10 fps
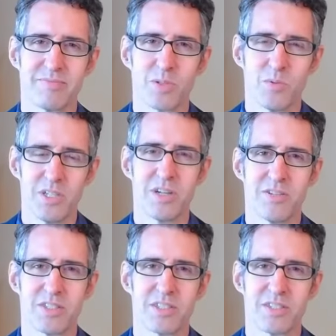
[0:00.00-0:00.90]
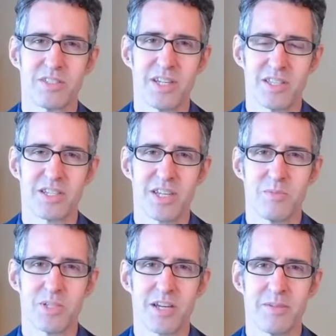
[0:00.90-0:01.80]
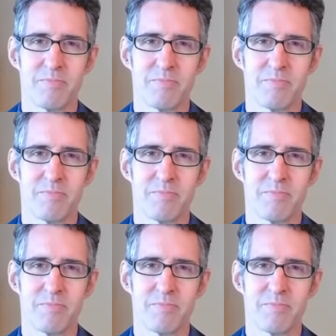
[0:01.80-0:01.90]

We don't at the same time.